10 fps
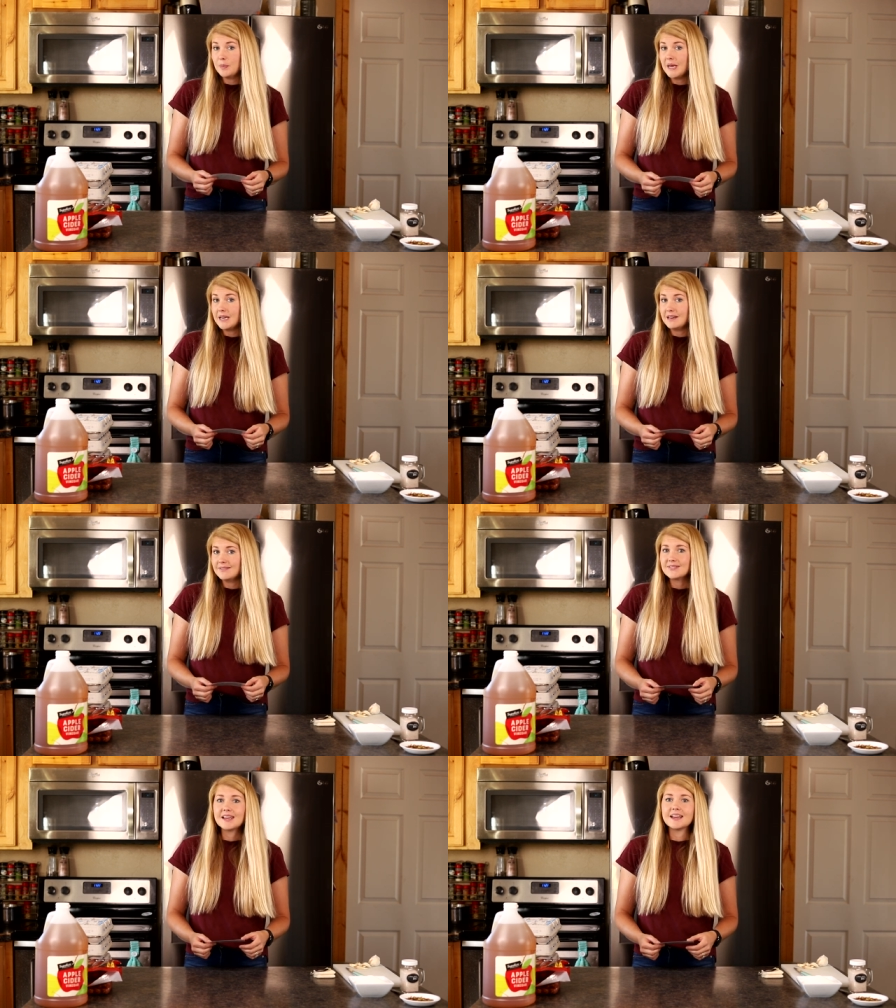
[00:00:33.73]

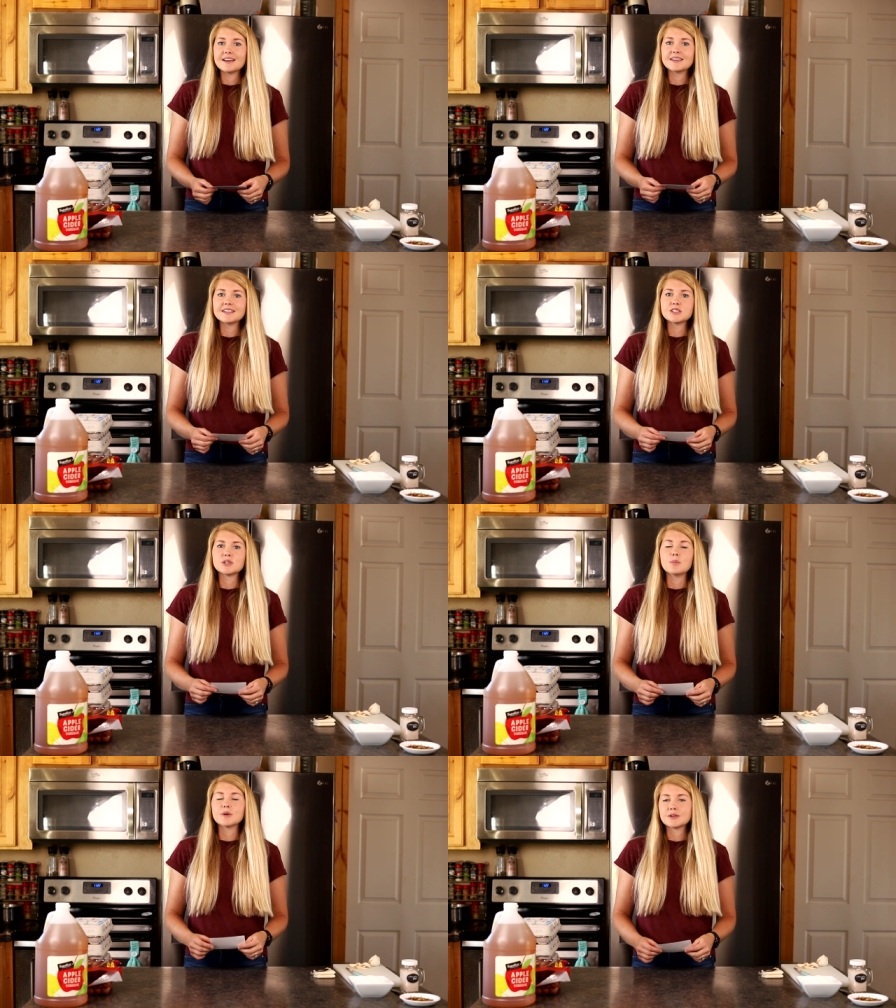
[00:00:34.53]
Baty, and
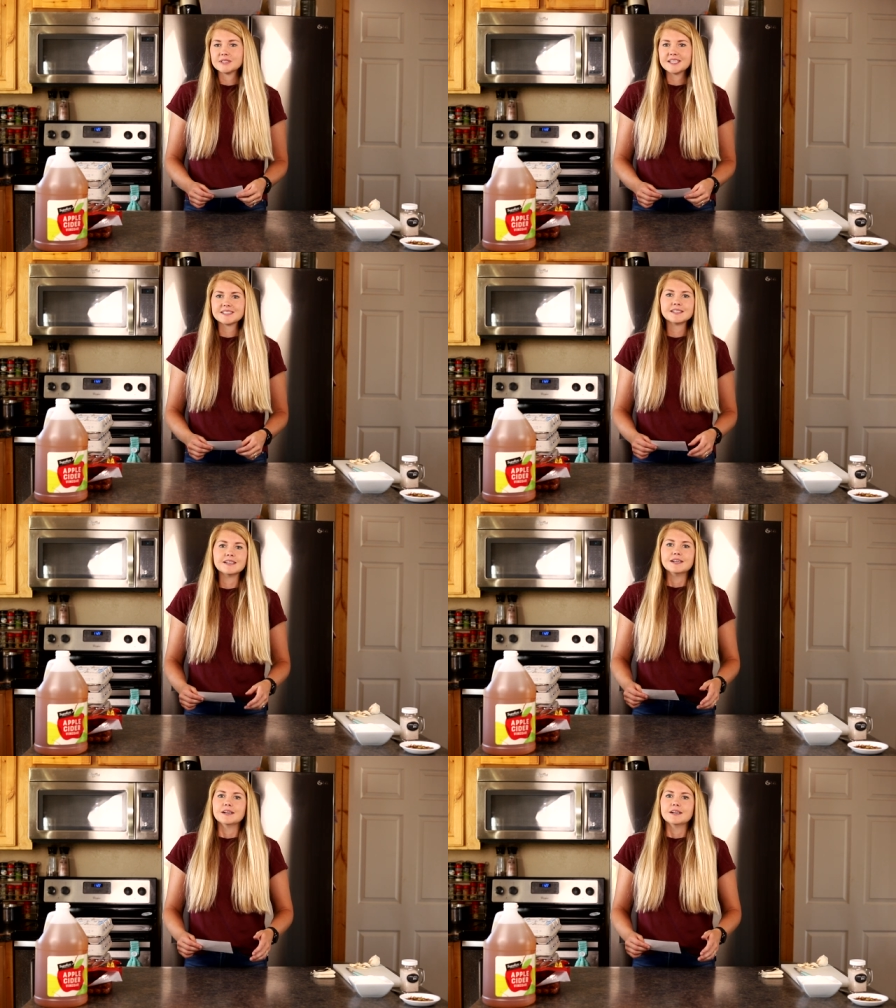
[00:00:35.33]
it's pickled eggs.